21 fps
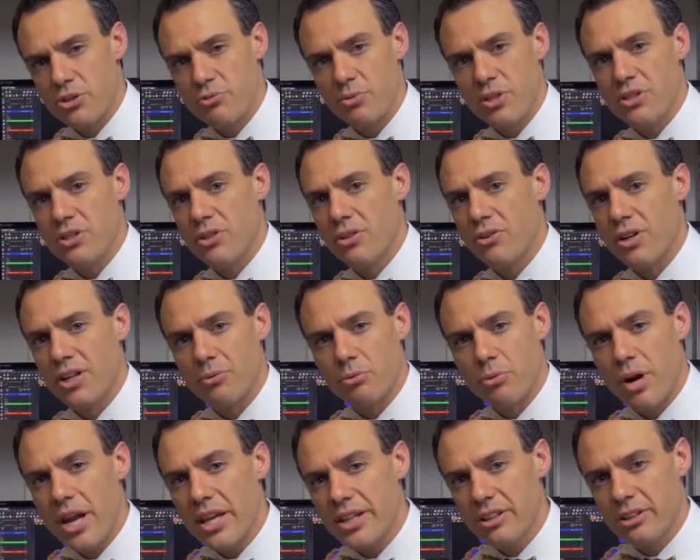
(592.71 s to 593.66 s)
which we do on a
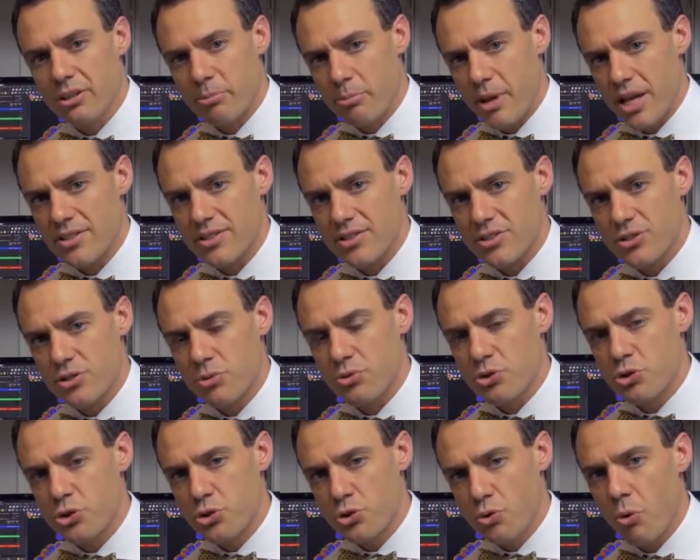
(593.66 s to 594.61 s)
regular basis
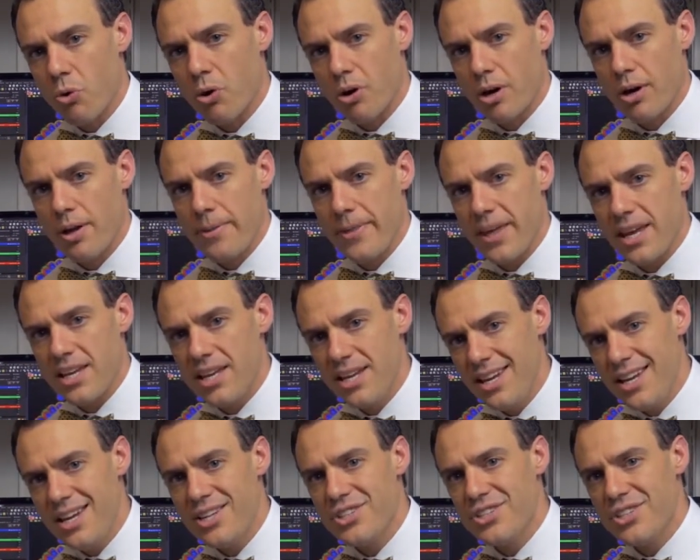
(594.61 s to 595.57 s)
to ensure that
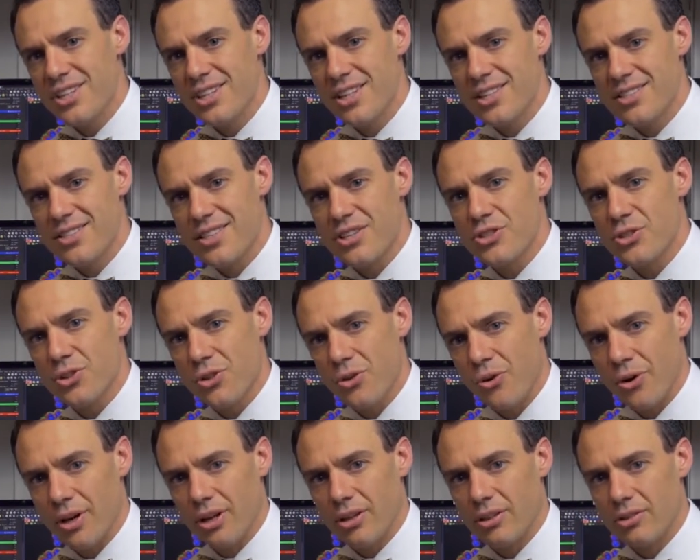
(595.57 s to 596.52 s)
each essential
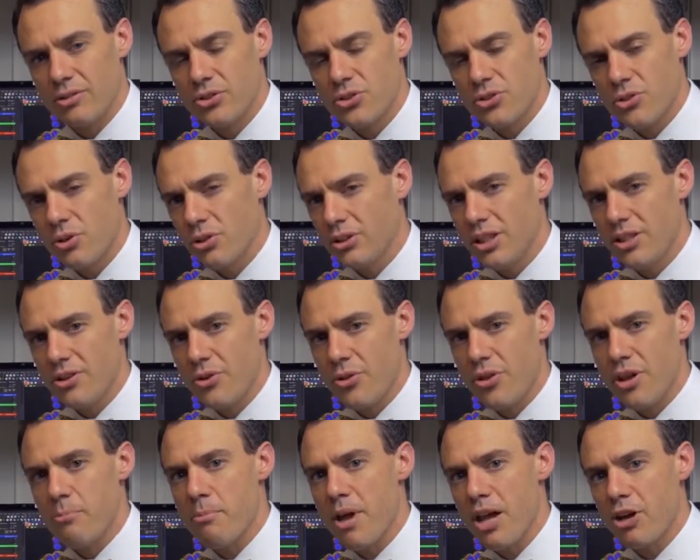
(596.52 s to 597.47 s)
oil sold under
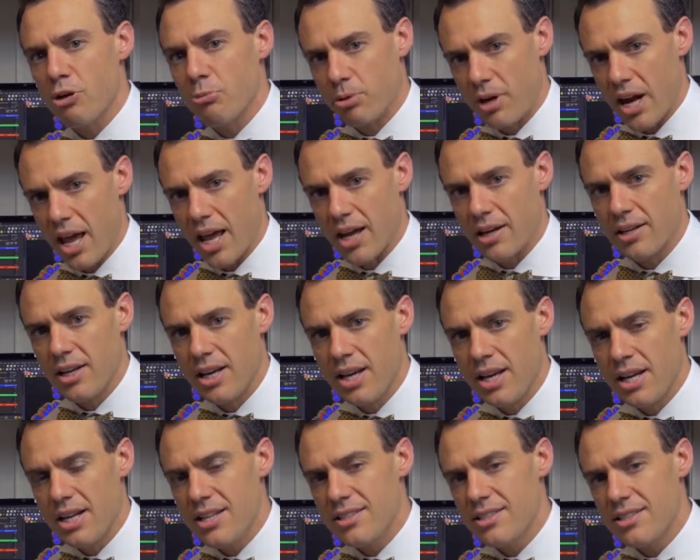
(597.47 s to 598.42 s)
the Améo brand
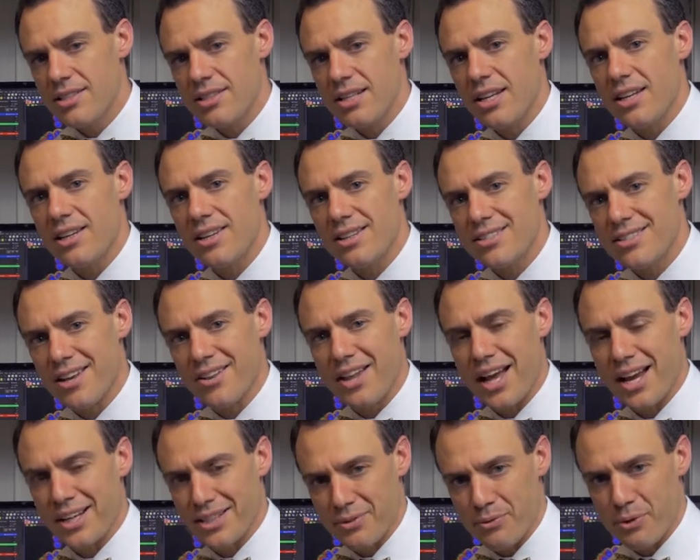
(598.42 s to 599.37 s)
is indeed
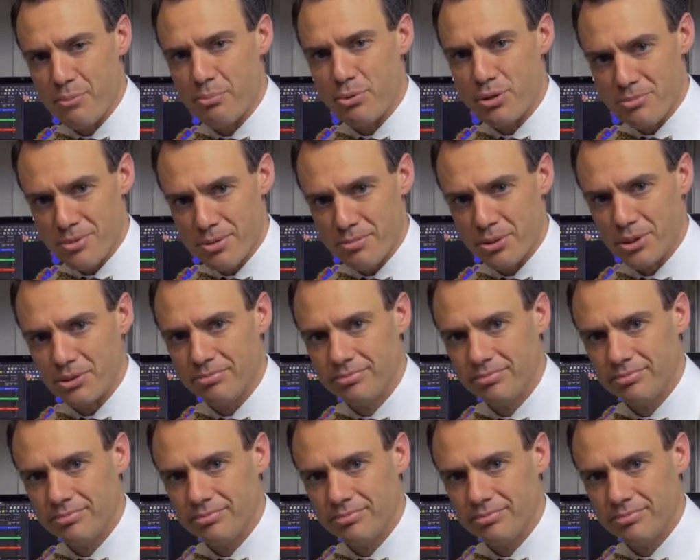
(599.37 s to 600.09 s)
cell active and permeable.